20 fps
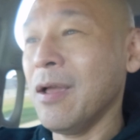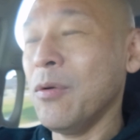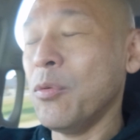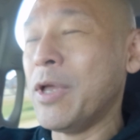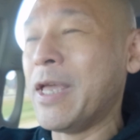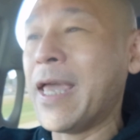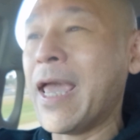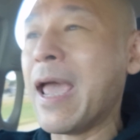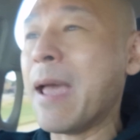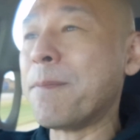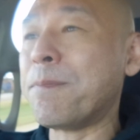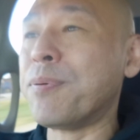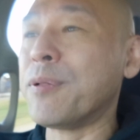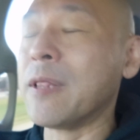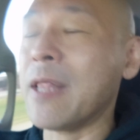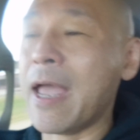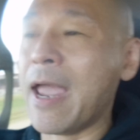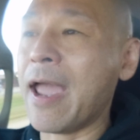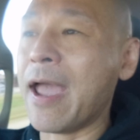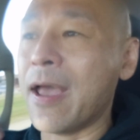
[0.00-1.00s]
We can't
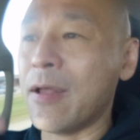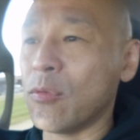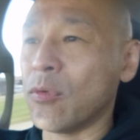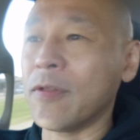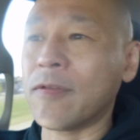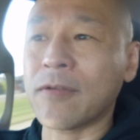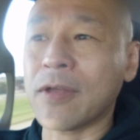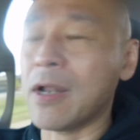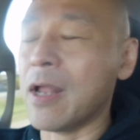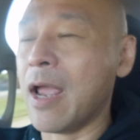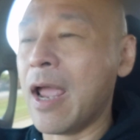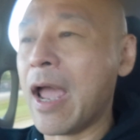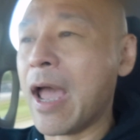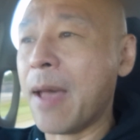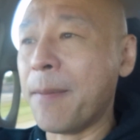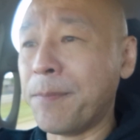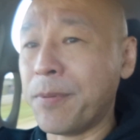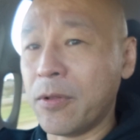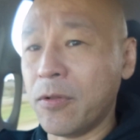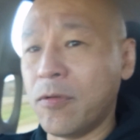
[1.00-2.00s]
plan what's going to
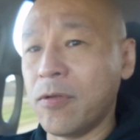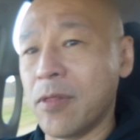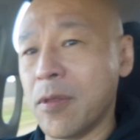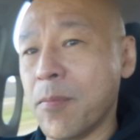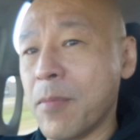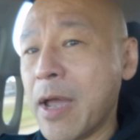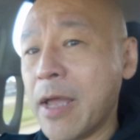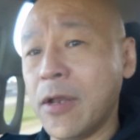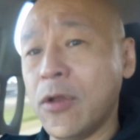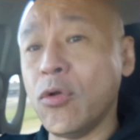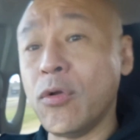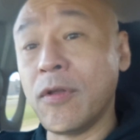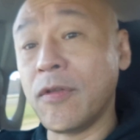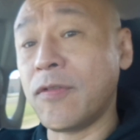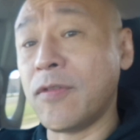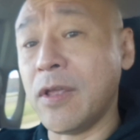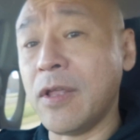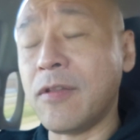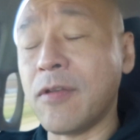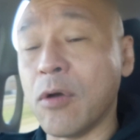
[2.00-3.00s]
happen to the
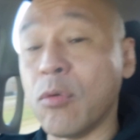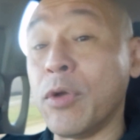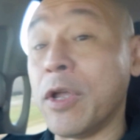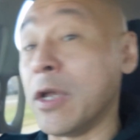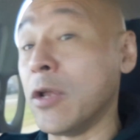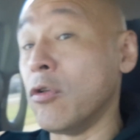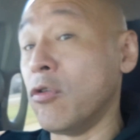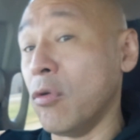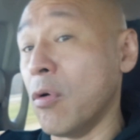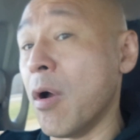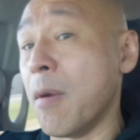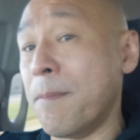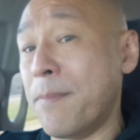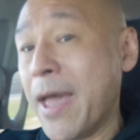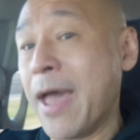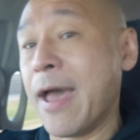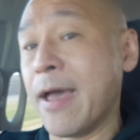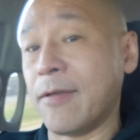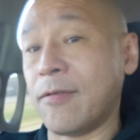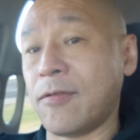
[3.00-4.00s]
minutest detail. We can do our
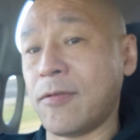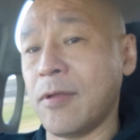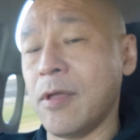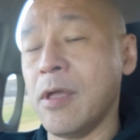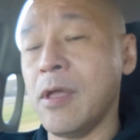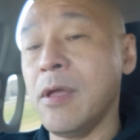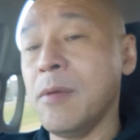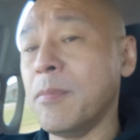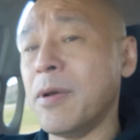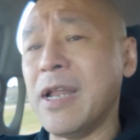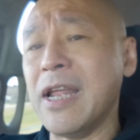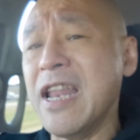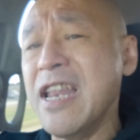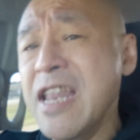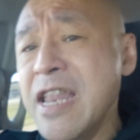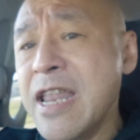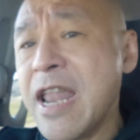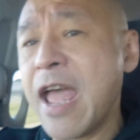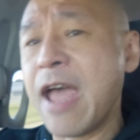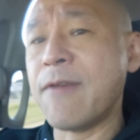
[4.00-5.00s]
best, but it
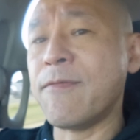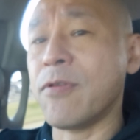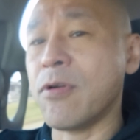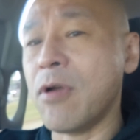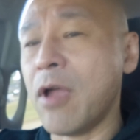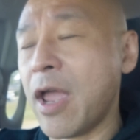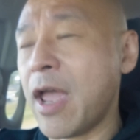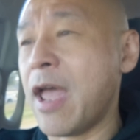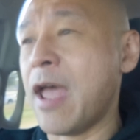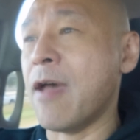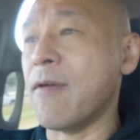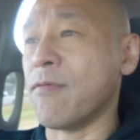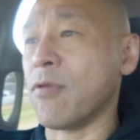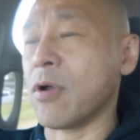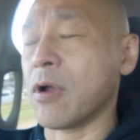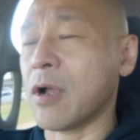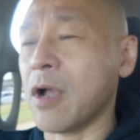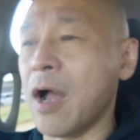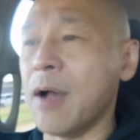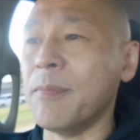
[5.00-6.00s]
never
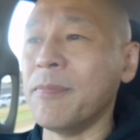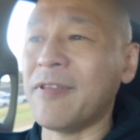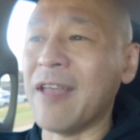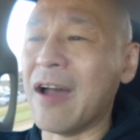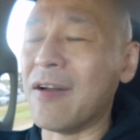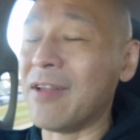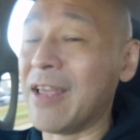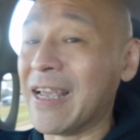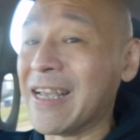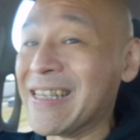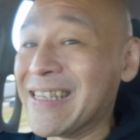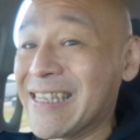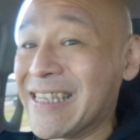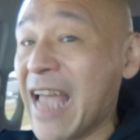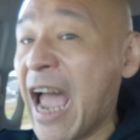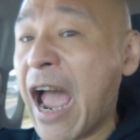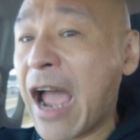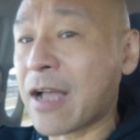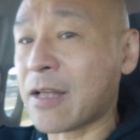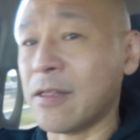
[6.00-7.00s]
ever comes out
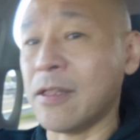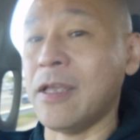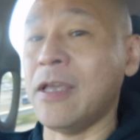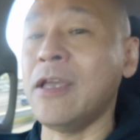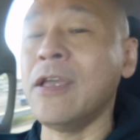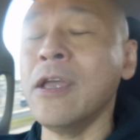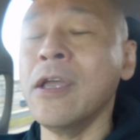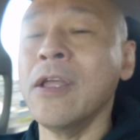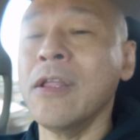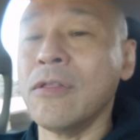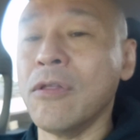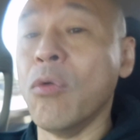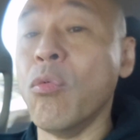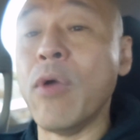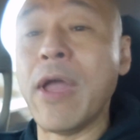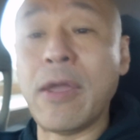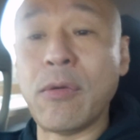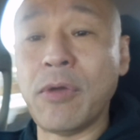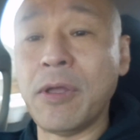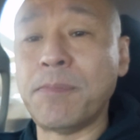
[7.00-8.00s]
exactly the
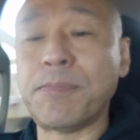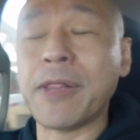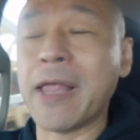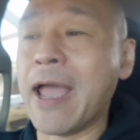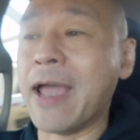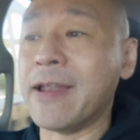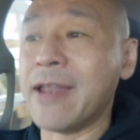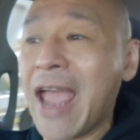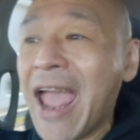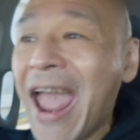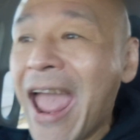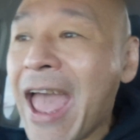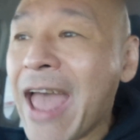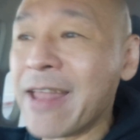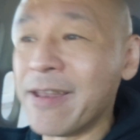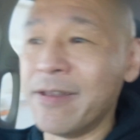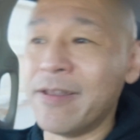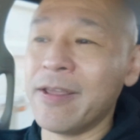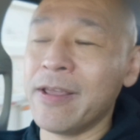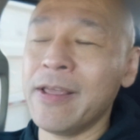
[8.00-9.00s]
way we plan.
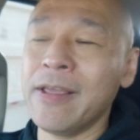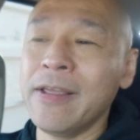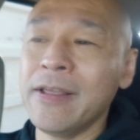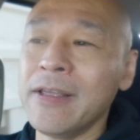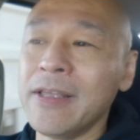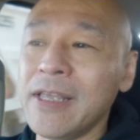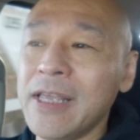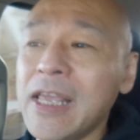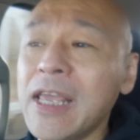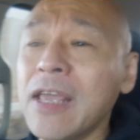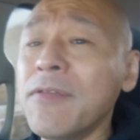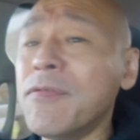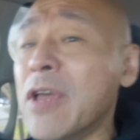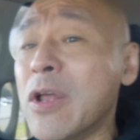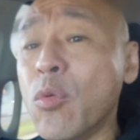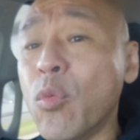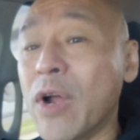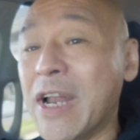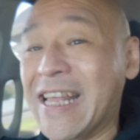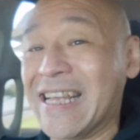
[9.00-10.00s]
And
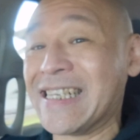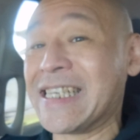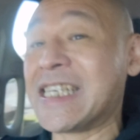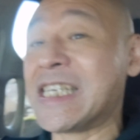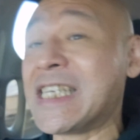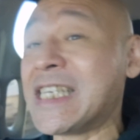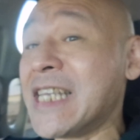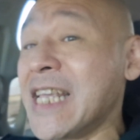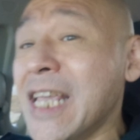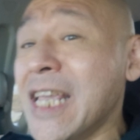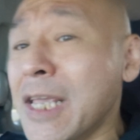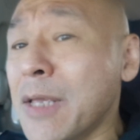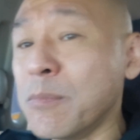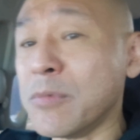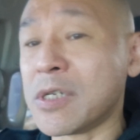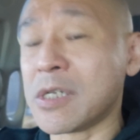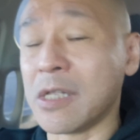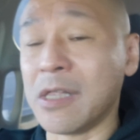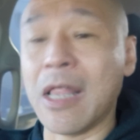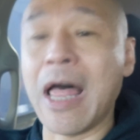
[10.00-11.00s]
even when it
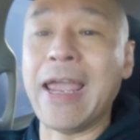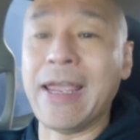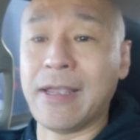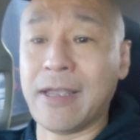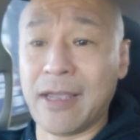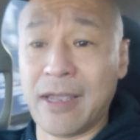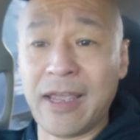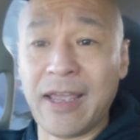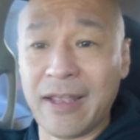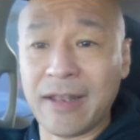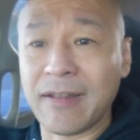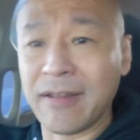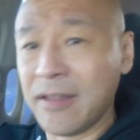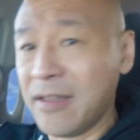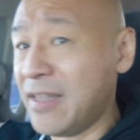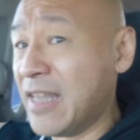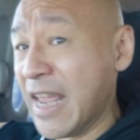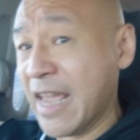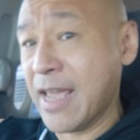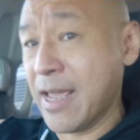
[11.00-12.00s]
seems like it
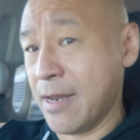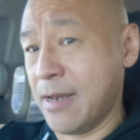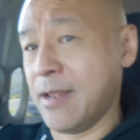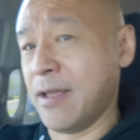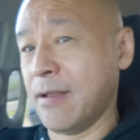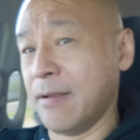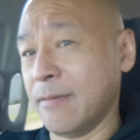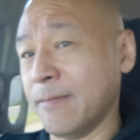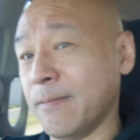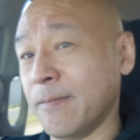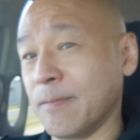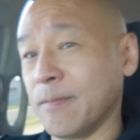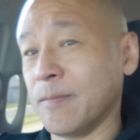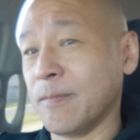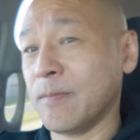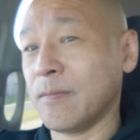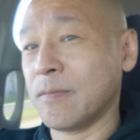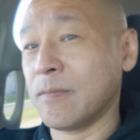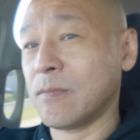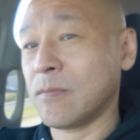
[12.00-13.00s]
did,
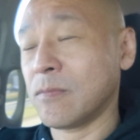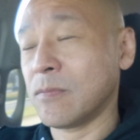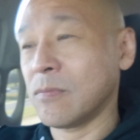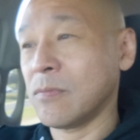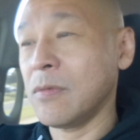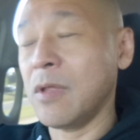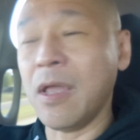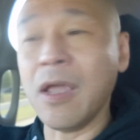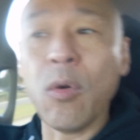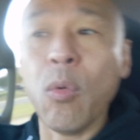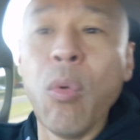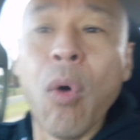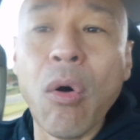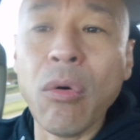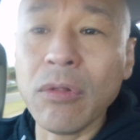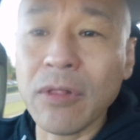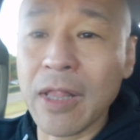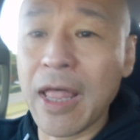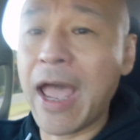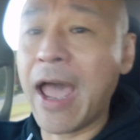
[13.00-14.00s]
it
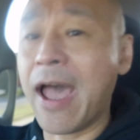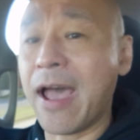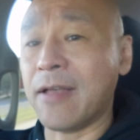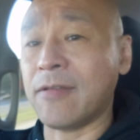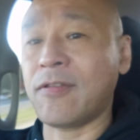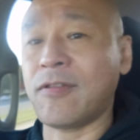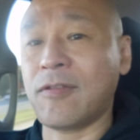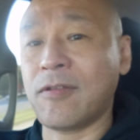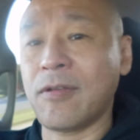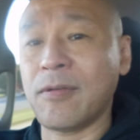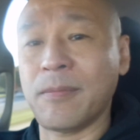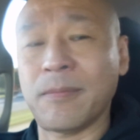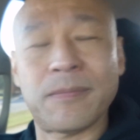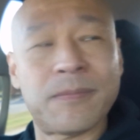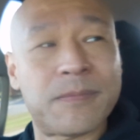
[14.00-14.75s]
won't last.